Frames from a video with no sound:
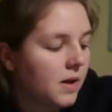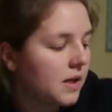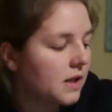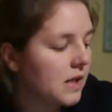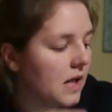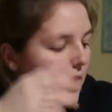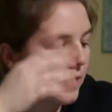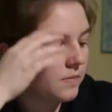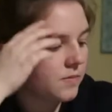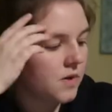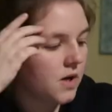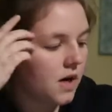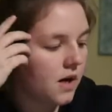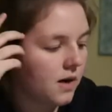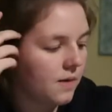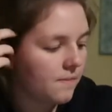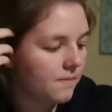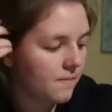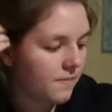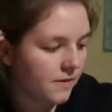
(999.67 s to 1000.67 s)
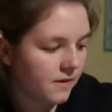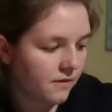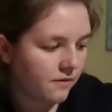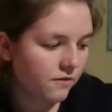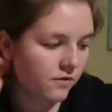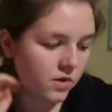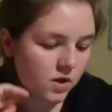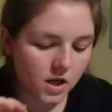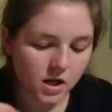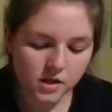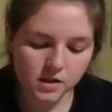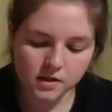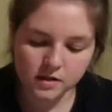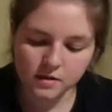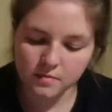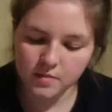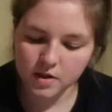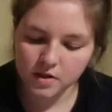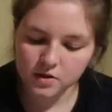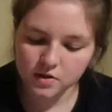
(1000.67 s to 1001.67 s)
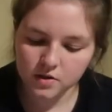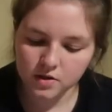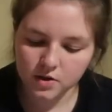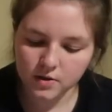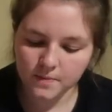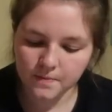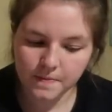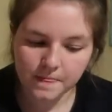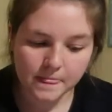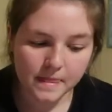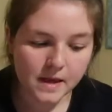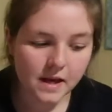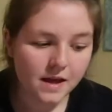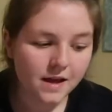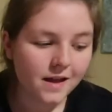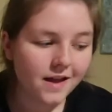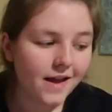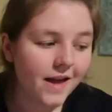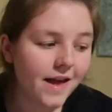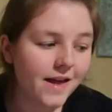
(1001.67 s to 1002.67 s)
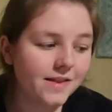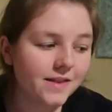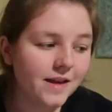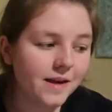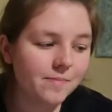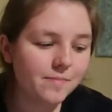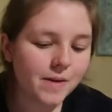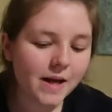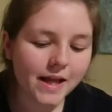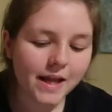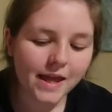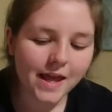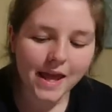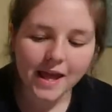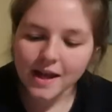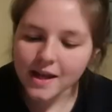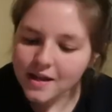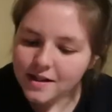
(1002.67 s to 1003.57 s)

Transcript: on my laptop for next semester. And then my